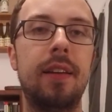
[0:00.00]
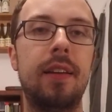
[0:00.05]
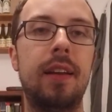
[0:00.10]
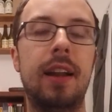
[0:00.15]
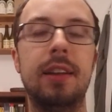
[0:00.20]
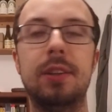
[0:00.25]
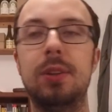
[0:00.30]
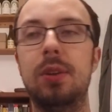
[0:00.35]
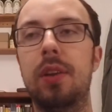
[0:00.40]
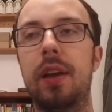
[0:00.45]

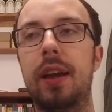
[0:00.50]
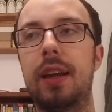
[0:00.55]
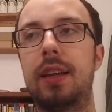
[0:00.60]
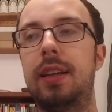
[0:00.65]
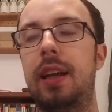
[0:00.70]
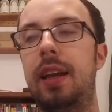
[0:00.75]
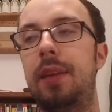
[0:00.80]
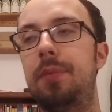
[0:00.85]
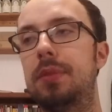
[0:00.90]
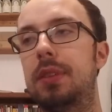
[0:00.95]
and you like
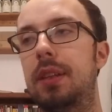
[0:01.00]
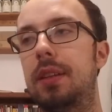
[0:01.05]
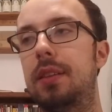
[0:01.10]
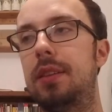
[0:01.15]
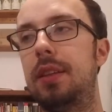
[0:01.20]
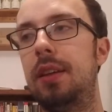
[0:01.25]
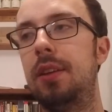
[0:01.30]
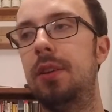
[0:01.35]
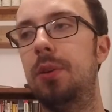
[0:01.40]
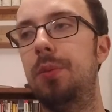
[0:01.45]
games that
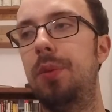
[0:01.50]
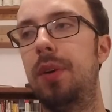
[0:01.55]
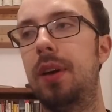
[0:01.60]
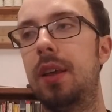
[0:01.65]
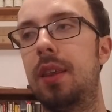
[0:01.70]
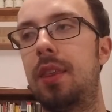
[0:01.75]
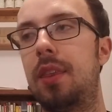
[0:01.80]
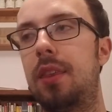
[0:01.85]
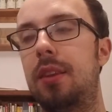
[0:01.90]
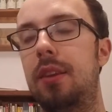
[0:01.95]
deal
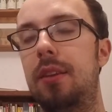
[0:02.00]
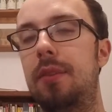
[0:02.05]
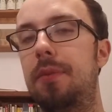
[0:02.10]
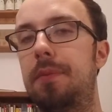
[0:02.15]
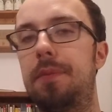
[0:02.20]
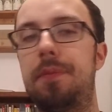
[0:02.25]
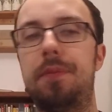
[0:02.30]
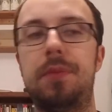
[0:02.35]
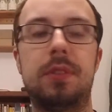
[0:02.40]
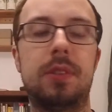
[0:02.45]
with
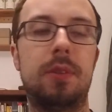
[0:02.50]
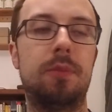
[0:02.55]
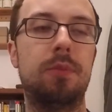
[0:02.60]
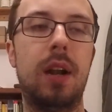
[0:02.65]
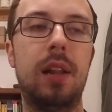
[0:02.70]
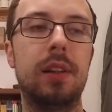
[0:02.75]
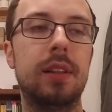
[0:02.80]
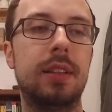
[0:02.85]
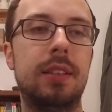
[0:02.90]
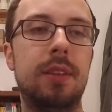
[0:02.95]
some
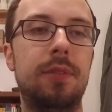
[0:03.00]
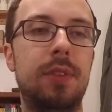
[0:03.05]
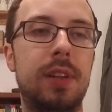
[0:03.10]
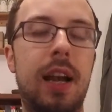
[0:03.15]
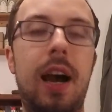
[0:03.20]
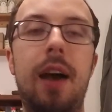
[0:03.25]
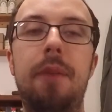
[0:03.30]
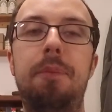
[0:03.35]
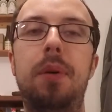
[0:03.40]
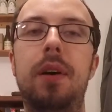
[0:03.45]
relatively
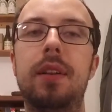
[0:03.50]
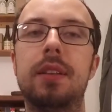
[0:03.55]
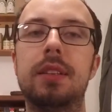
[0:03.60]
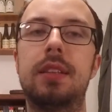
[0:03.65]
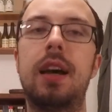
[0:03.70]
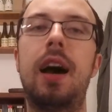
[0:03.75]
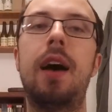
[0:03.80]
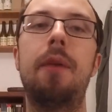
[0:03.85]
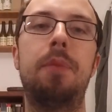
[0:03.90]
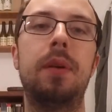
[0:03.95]
hot-button
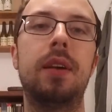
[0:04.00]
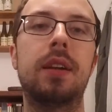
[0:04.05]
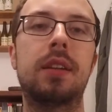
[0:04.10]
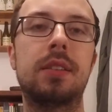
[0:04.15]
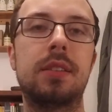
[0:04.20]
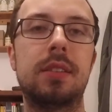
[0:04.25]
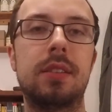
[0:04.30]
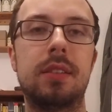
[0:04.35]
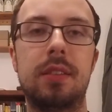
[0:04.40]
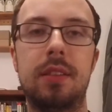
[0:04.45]

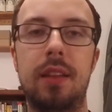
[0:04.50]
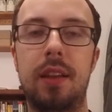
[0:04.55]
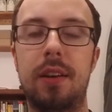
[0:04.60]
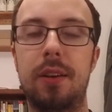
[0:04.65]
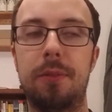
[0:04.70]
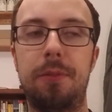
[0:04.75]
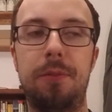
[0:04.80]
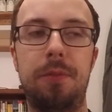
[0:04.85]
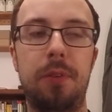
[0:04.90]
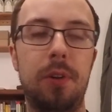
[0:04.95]
topics that
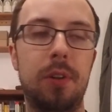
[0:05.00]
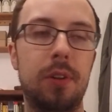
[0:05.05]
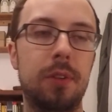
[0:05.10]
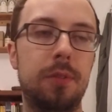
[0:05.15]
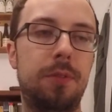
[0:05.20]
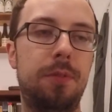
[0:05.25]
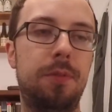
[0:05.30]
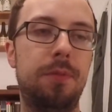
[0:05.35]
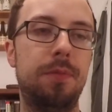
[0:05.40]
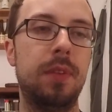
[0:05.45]
are full
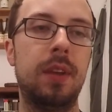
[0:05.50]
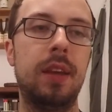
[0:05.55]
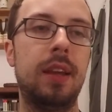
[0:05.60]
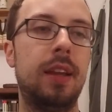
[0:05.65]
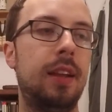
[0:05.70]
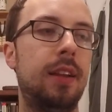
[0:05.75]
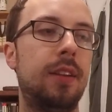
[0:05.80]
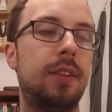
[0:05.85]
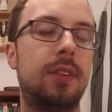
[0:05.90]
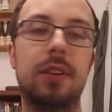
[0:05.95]
of
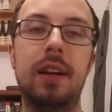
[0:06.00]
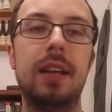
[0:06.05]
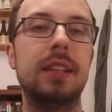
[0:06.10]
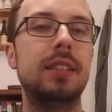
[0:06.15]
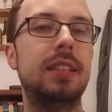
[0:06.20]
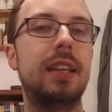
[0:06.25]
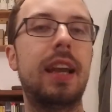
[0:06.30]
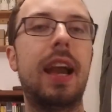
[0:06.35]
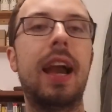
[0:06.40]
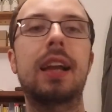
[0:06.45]

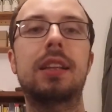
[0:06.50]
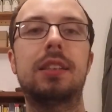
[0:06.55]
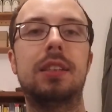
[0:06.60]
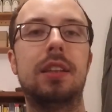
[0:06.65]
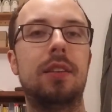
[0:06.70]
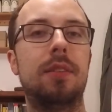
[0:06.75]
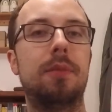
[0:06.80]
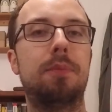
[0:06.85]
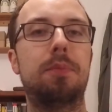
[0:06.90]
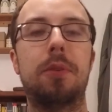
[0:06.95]
crazy
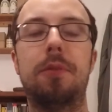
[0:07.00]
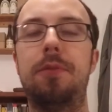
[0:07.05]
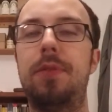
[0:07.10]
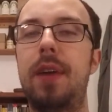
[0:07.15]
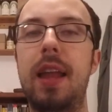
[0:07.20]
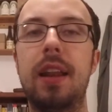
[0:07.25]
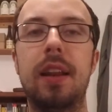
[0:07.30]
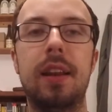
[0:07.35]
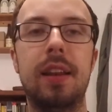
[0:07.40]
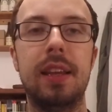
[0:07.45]
action,
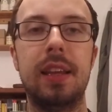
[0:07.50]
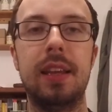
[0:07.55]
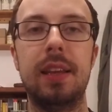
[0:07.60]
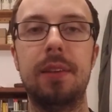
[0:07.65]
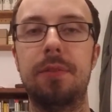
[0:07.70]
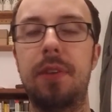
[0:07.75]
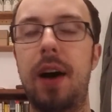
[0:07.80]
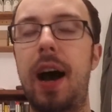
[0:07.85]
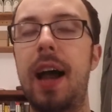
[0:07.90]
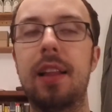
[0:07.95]
profanity,
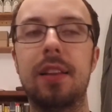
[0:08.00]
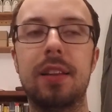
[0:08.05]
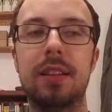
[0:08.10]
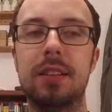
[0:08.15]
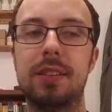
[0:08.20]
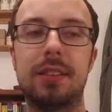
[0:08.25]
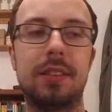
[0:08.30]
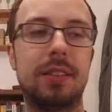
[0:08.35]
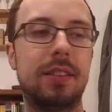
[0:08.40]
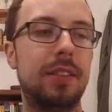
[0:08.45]

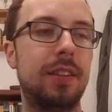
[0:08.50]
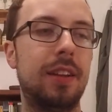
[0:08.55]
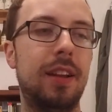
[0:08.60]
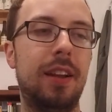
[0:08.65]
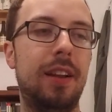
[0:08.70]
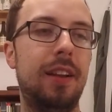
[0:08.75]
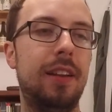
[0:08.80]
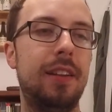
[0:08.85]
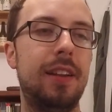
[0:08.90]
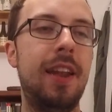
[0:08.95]
violence,
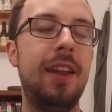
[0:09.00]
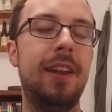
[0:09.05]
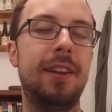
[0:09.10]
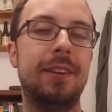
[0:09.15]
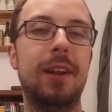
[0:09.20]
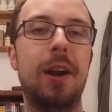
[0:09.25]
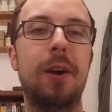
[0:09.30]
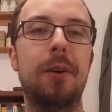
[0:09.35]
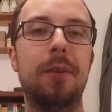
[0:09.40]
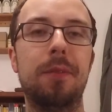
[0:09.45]

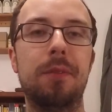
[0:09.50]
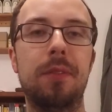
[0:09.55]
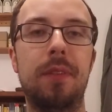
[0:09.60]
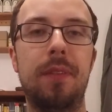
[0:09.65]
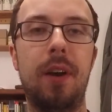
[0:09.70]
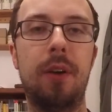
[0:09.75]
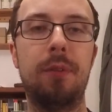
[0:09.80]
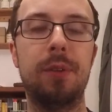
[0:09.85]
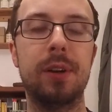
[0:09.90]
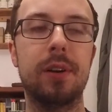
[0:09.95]

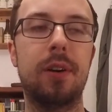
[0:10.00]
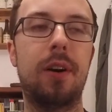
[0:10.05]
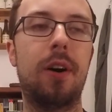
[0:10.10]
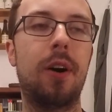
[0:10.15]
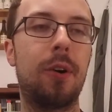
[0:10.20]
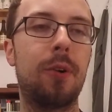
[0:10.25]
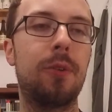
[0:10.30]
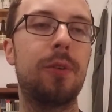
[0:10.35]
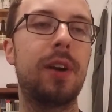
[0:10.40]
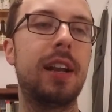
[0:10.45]
a real
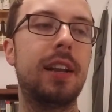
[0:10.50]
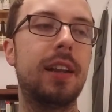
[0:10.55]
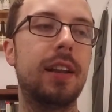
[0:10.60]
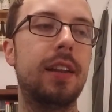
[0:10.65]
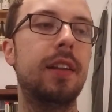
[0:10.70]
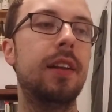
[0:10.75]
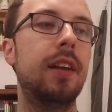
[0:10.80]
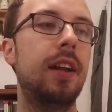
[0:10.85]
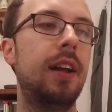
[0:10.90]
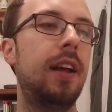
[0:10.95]

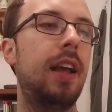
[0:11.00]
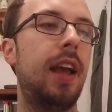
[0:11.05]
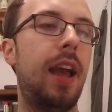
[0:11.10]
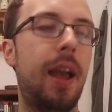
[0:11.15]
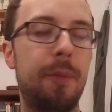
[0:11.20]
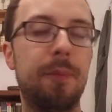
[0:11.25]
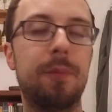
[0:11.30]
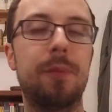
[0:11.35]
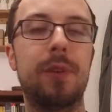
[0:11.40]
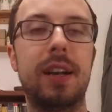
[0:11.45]
R-rated,
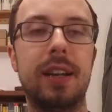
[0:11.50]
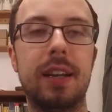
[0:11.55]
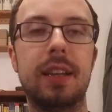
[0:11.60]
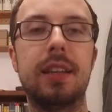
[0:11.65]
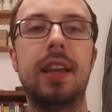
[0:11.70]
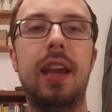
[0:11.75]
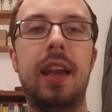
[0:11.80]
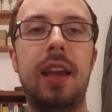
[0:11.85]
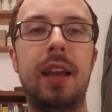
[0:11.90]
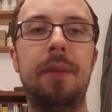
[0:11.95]
M-rated
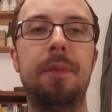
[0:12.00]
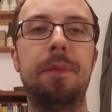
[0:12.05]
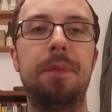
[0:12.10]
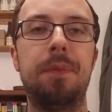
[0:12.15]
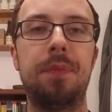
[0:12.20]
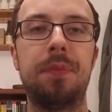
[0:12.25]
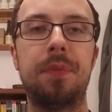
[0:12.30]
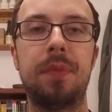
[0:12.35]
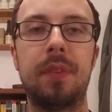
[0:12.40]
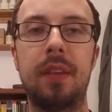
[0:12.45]

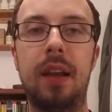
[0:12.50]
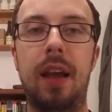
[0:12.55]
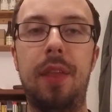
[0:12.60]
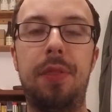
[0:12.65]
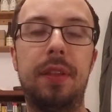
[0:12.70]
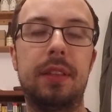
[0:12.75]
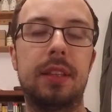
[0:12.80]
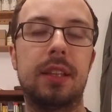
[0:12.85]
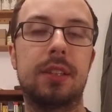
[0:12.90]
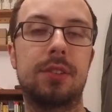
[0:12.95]
game, I
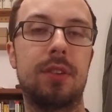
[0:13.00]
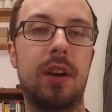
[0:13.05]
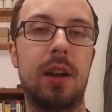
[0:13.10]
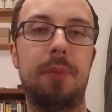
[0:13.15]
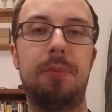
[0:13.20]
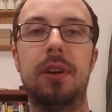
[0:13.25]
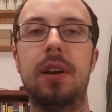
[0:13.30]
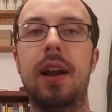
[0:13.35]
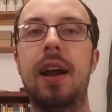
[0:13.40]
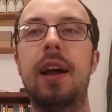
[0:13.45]
think this is right
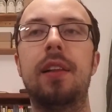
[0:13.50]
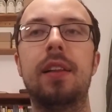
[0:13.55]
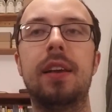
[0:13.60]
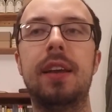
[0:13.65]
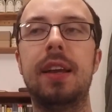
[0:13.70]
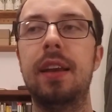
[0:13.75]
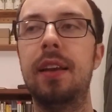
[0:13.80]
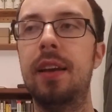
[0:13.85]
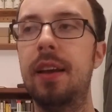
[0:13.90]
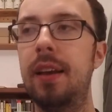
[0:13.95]
up your
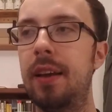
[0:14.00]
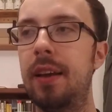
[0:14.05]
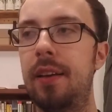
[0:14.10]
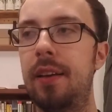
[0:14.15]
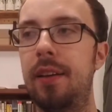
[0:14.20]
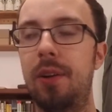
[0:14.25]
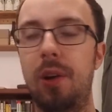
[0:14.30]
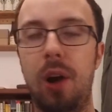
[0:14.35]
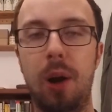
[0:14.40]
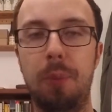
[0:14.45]
alley.
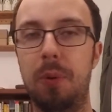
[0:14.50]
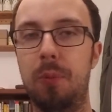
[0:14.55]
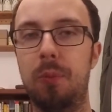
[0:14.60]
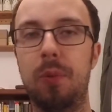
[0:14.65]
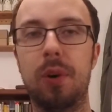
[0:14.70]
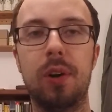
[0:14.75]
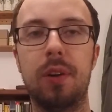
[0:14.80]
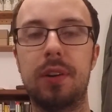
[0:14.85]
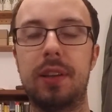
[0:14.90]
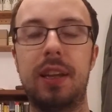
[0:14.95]
Open
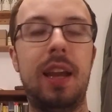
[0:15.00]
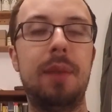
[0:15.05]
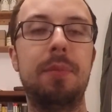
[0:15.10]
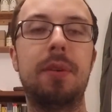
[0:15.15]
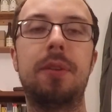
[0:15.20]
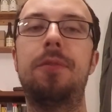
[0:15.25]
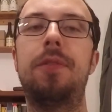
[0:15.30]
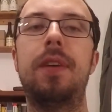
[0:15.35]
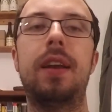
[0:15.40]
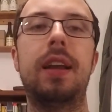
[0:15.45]
world
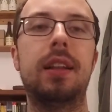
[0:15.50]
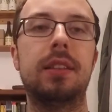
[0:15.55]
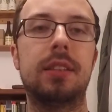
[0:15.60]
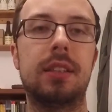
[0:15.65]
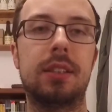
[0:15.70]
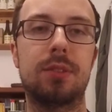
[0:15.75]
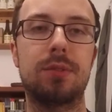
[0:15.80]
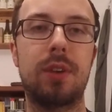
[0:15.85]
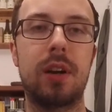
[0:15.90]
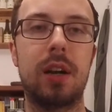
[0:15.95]
gaming fans,
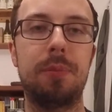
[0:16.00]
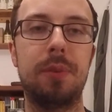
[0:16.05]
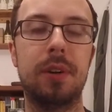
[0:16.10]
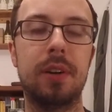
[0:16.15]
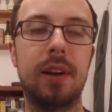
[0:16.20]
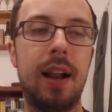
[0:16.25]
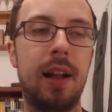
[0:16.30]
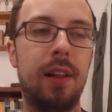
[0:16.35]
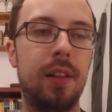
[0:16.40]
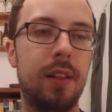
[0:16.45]
this is right up your
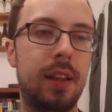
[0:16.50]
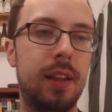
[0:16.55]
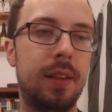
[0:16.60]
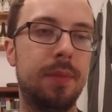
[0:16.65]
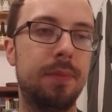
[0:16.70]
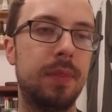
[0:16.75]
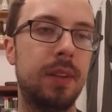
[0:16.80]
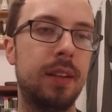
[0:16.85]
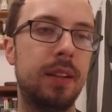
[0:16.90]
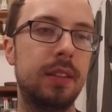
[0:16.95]
alley.
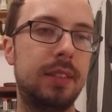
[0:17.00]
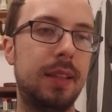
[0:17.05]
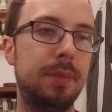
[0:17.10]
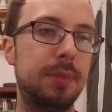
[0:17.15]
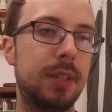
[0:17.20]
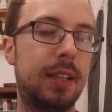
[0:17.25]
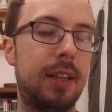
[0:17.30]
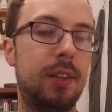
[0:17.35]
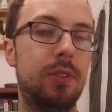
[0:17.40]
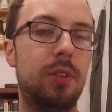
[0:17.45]
Seems
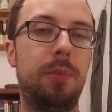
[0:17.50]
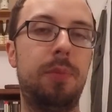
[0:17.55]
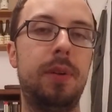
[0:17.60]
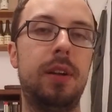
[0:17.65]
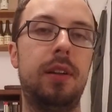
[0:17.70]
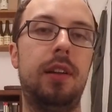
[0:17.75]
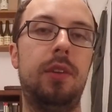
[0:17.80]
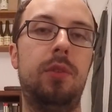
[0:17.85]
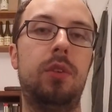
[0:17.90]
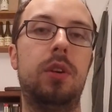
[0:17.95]
like it
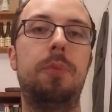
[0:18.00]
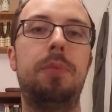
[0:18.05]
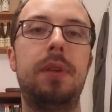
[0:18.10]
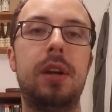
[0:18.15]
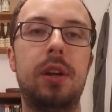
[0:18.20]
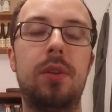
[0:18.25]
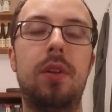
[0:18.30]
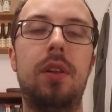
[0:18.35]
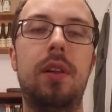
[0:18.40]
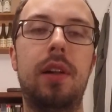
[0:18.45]
would
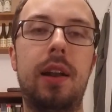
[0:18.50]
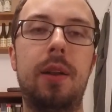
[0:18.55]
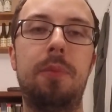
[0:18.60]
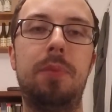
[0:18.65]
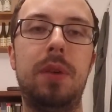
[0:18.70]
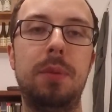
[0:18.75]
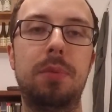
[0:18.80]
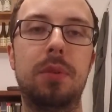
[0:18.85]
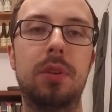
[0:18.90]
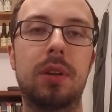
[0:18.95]
appeal to a lot of
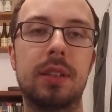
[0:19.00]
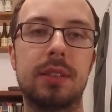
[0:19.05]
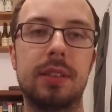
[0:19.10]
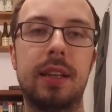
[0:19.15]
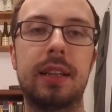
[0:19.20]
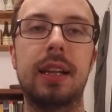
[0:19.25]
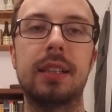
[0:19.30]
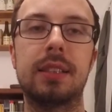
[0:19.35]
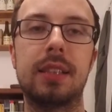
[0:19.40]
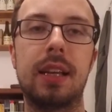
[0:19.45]
people because,
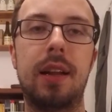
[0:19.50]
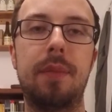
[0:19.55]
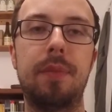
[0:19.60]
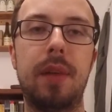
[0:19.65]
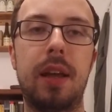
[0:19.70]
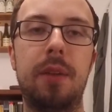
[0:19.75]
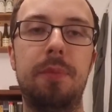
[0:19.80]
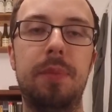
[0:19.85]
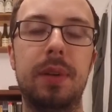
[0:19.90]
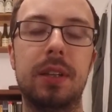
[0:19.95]
like I said, I'm
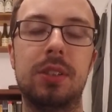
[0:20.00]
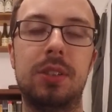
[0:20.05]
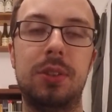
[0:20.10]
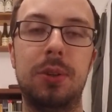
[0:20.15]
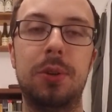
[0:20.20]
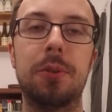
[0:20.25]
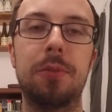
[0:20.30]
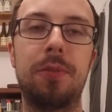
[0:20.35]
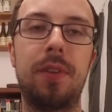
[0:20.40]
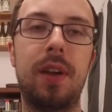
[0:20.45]
not a big
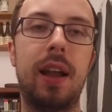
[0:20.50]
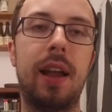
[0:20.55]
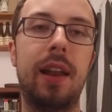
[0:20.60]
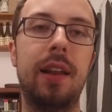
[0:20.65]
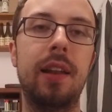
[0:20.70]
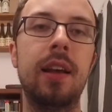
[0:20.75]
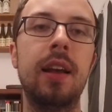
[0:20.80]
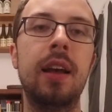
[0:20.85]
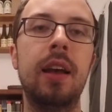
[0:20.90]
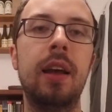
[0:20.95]
shooter
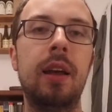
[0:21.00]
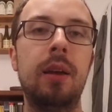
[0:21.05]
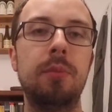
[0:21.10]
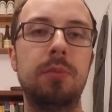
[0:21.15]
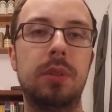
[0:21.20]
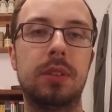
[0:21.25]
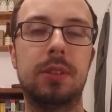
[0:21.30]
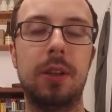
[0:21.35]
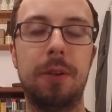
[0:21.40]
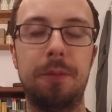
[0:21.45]
fan,
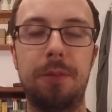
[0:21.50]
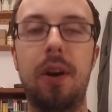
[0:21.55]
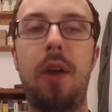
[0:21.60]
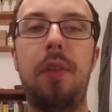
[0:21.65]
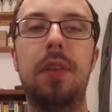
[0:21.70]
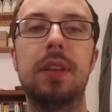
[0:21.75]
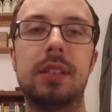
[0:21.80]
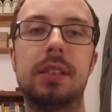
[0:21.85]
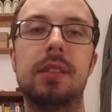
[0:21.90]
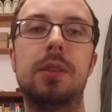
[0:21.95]
but so far
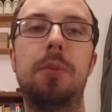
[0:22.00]
this has